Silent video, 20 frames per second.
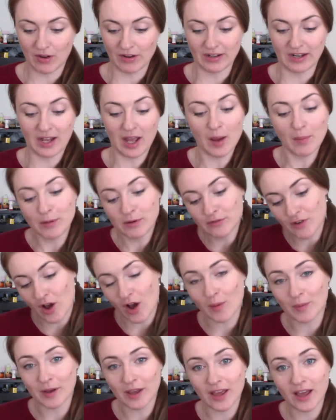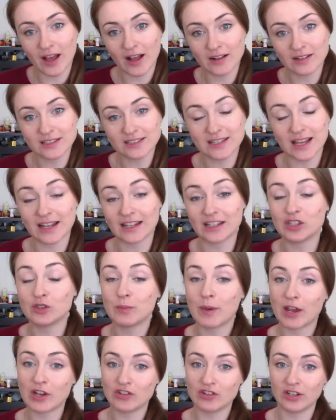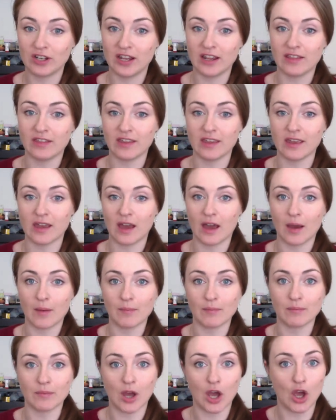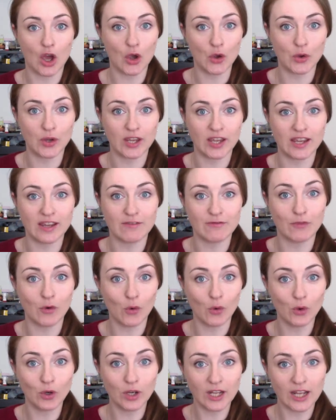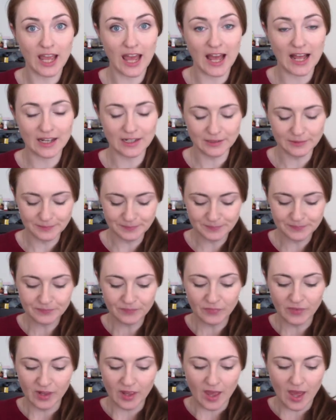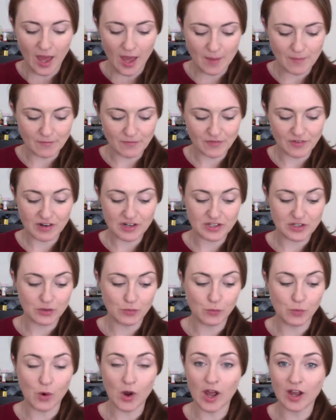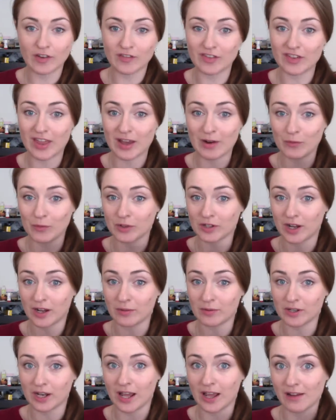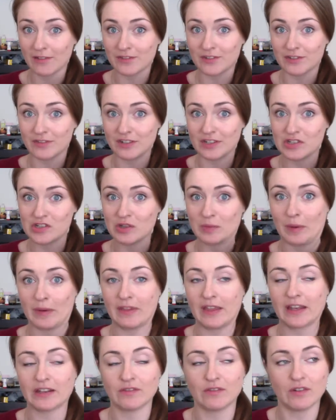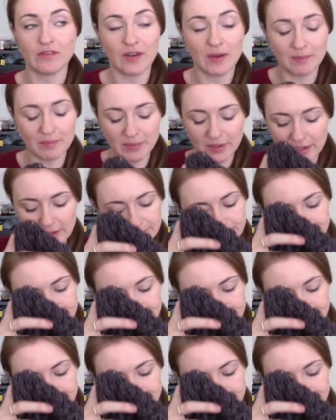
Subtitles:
in a couple of garment KALs, and especially the Joji fall KAL. For it to work for that one, I will have to finish it by the end of November.